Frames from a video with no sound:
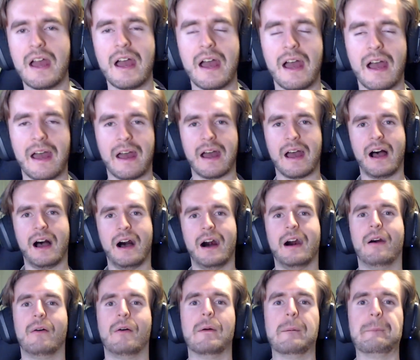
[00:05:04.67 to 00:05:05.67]

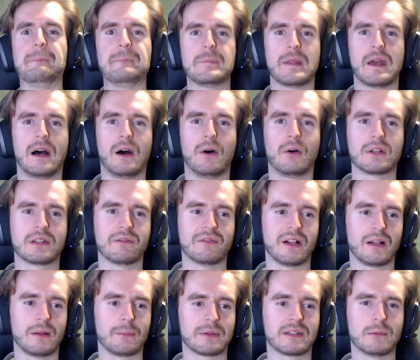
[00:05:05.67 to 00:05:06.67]
how it
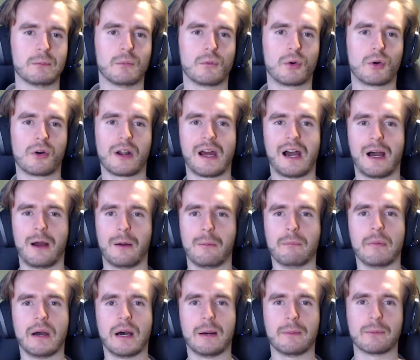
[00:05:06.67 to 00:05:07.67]
develops the more
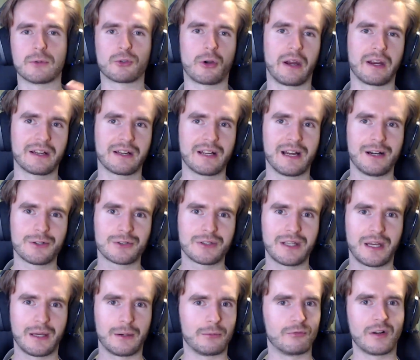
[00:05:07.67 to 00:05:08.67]
I'm trying out.
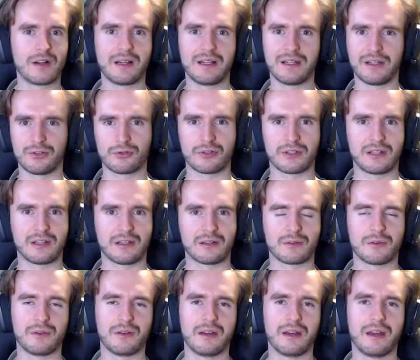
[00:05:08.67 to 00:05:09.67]
And really interesting.
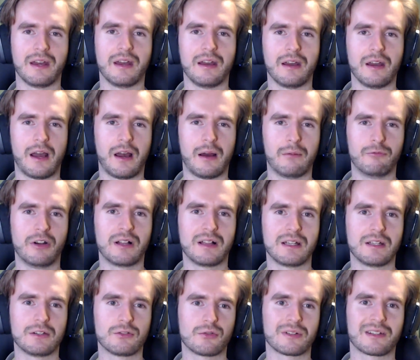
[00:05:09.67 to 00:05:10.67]
I'm really
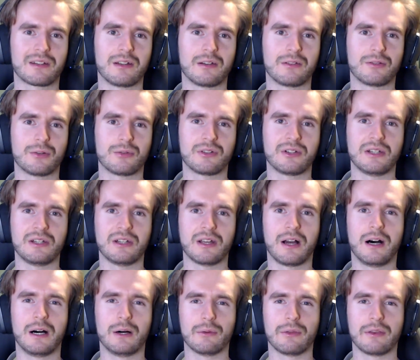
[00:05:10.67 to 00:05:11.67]
interested to see
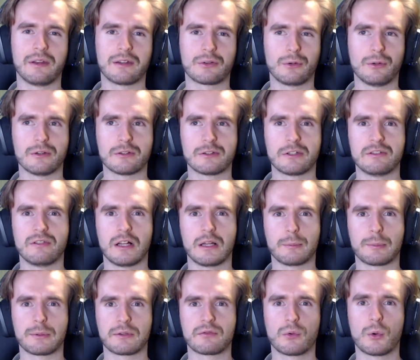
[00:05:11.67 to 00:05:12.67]
how this all
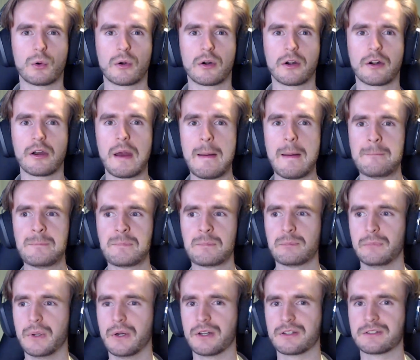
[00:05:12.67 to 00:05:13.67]
develops forward.
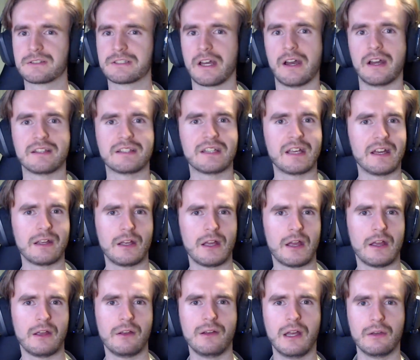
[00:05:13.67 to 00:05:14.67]
But yeah,
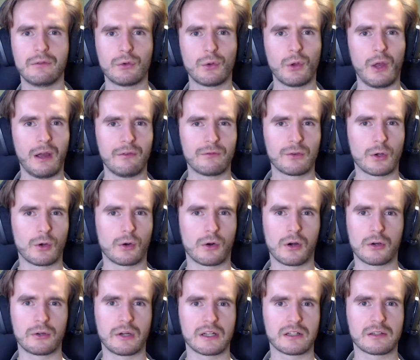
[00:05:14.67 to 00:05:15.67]
if you have your
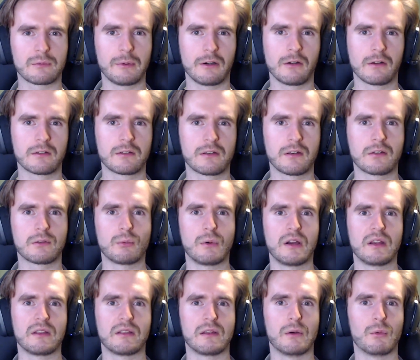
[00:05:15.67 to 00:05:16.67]
own experiences
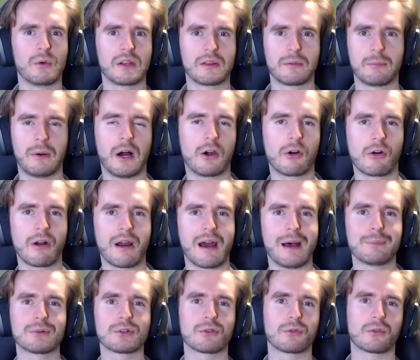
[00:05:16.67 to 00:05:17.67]
with power
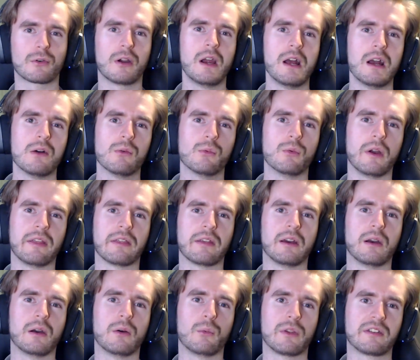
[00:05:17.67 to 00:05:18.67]
apps or with
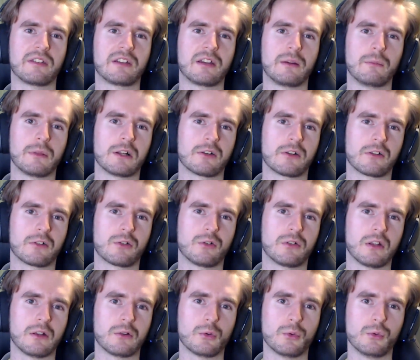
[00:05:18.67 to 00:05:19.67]
similar
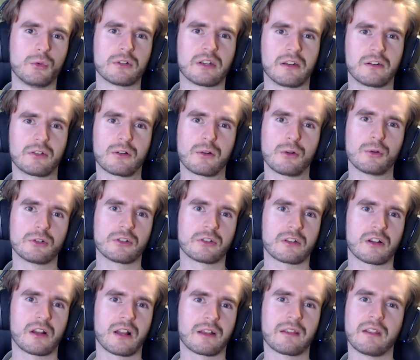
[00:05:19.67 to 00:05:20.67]
tools and solutions
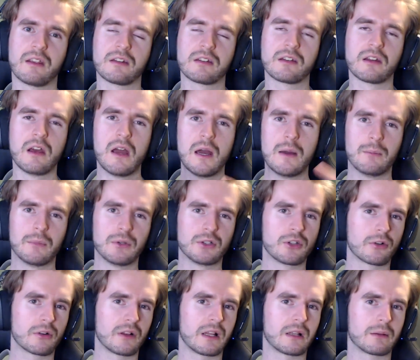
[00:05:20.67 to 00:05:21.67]
like this, be
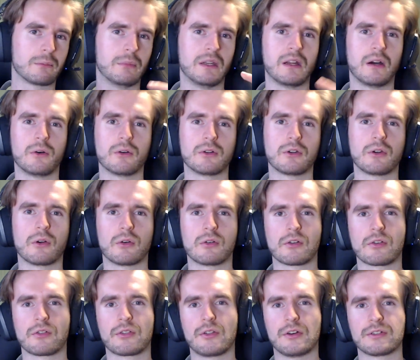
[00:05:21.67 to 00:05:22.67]
sure to let me know your
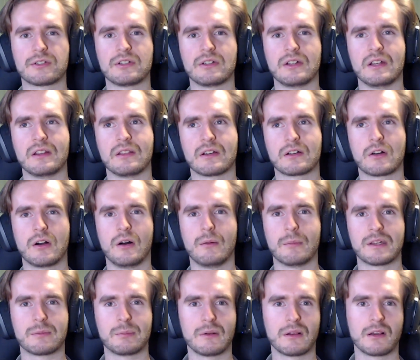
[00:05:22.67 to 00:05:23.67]
thoughts in the
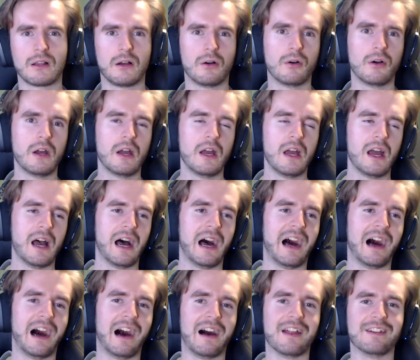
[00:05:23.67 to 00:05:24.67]
comments below.
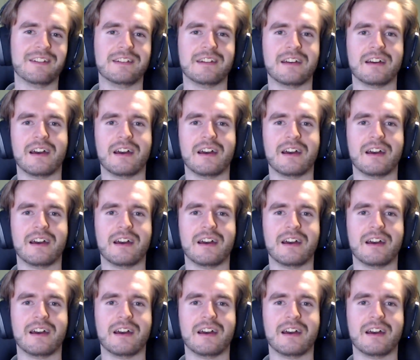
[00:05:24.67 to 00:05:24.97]
And